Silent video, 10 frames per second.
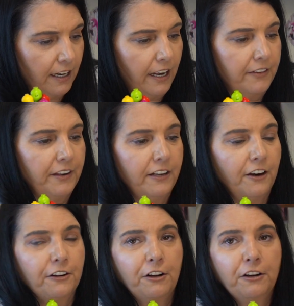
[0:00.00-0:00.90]
and then
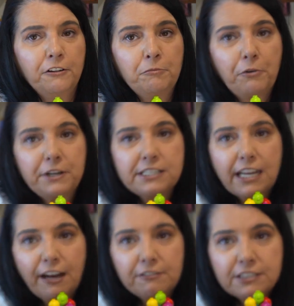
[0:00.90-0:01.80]
our little Boy
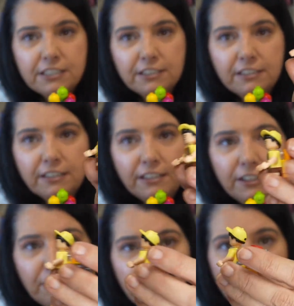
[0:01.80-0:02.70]
Scout.
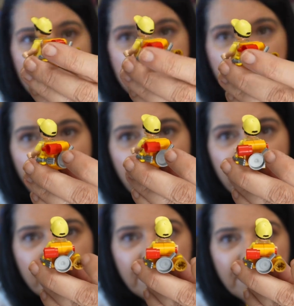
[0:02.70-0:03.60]
This little.
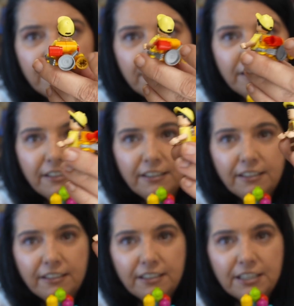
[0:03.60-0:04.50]

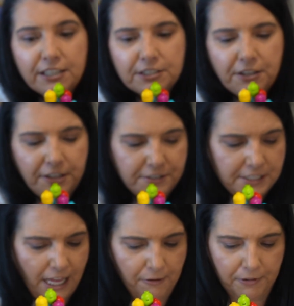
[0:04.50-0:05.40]
So there's
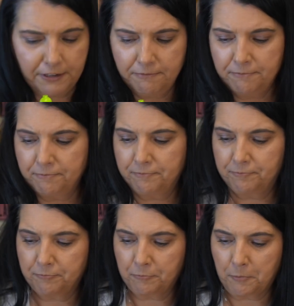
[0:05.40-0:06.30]
that one.
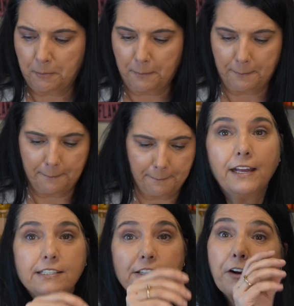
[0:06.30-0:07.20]
Okay,
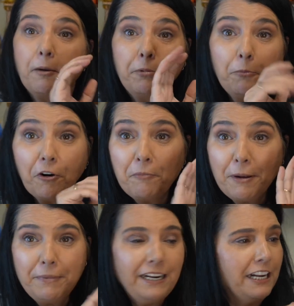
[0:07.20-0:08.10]
so a couple more of my
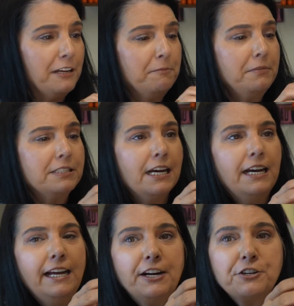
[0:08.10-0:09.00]
mediums.
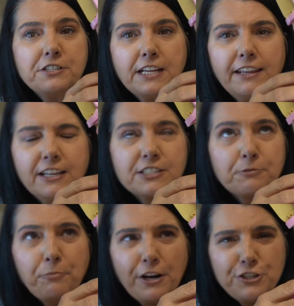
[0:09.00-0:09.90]
Here's, I think it's
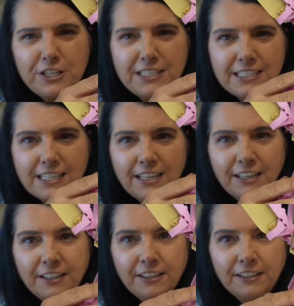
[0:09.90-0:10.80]
Precious,
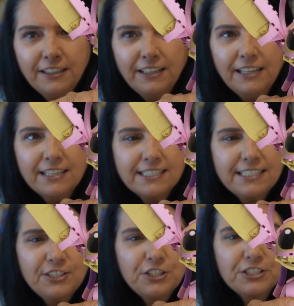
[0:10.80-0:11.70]

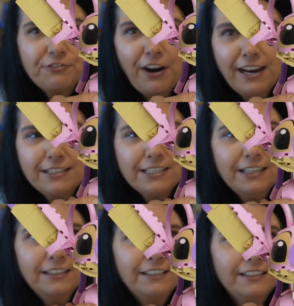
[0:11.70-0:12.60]
Stitch's friend.
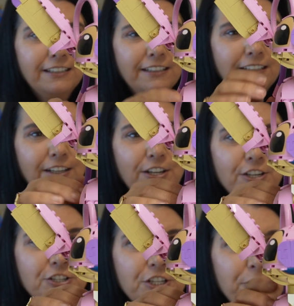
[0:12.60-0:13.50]

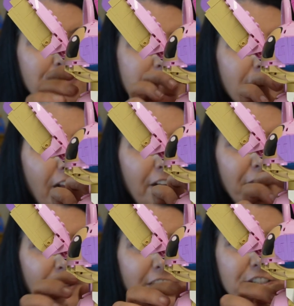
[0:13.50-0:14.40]
She was a lot of
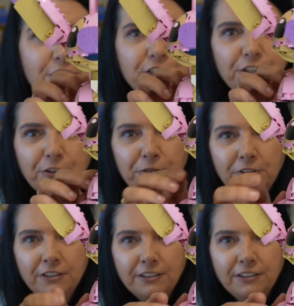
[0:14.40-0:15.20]
fun to do.